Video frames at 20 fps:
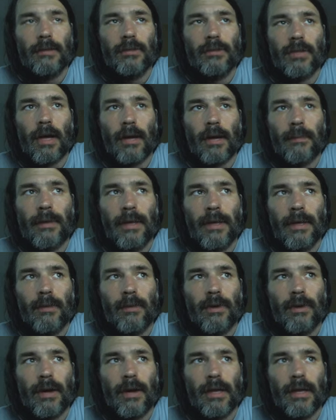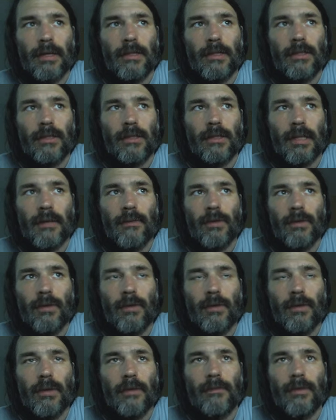stock pick where I could give
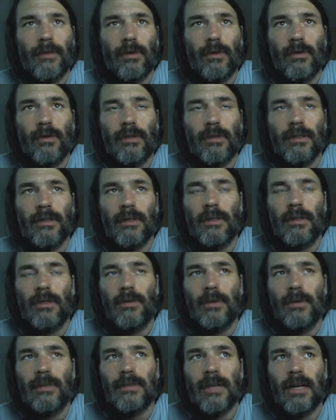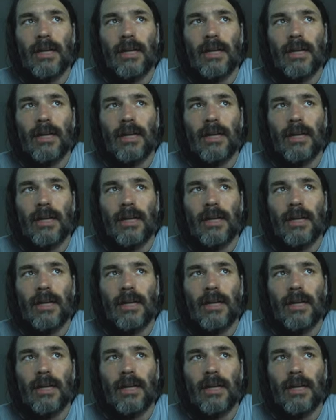you a view into the U.S.